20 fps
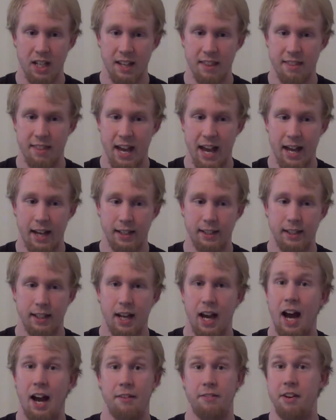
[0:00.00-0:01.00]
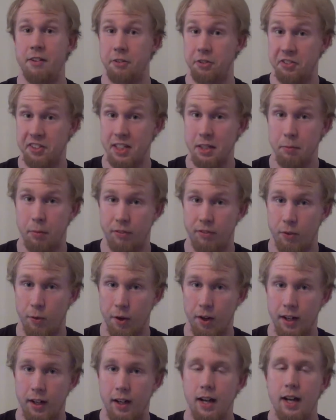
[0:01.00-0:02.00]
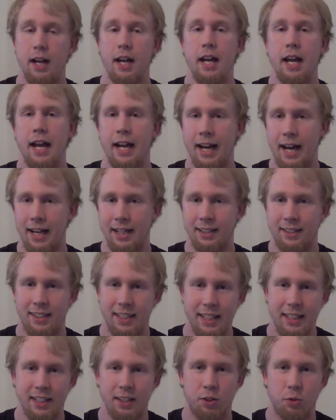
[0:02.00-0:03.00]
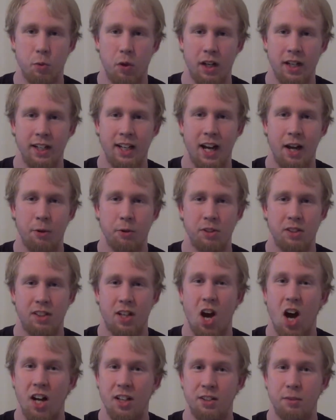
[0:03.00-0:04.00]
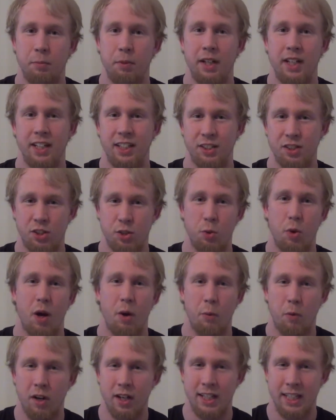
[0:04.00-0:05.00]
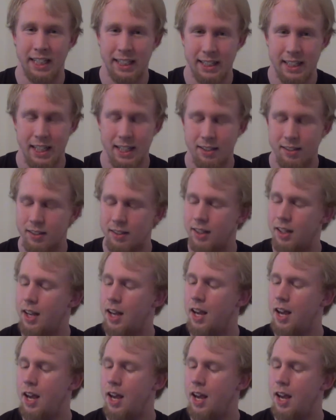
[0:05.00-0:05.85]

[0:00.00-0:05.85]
that I've never seen before. And I had seen this one, and I was contemplating, do I want to get this?